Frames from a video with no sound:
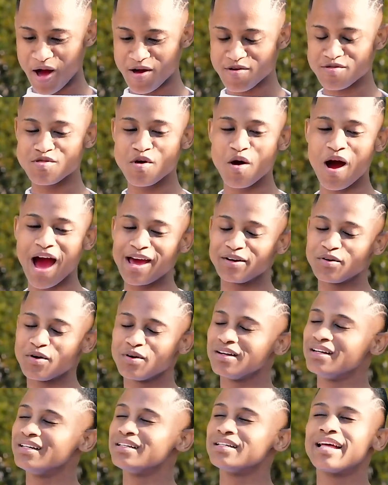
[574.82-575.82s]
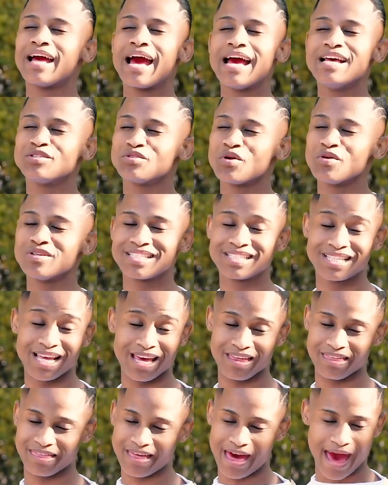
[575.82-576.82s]
No, I don't. Guys, don't
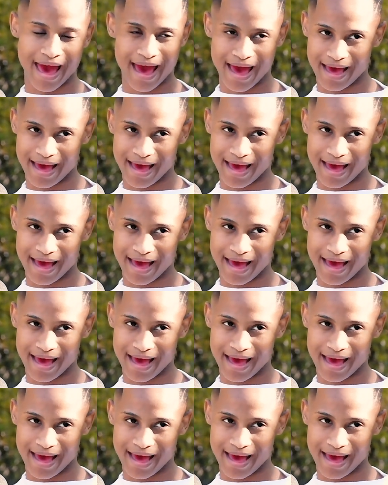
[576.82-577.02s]
say that.